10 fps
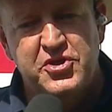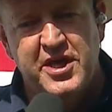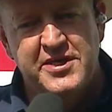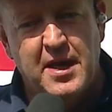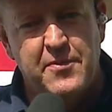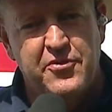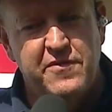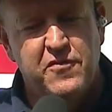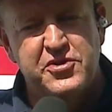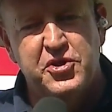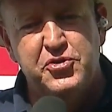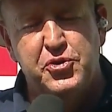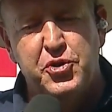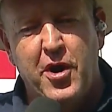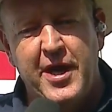cheers come through for St.
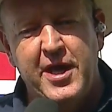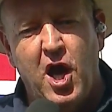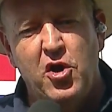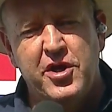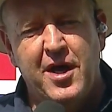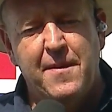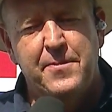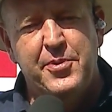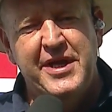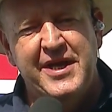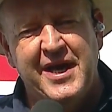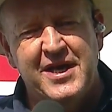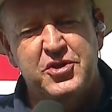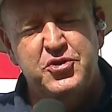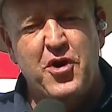John Gray, owner, breeder,
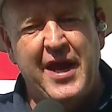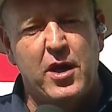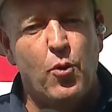trainer.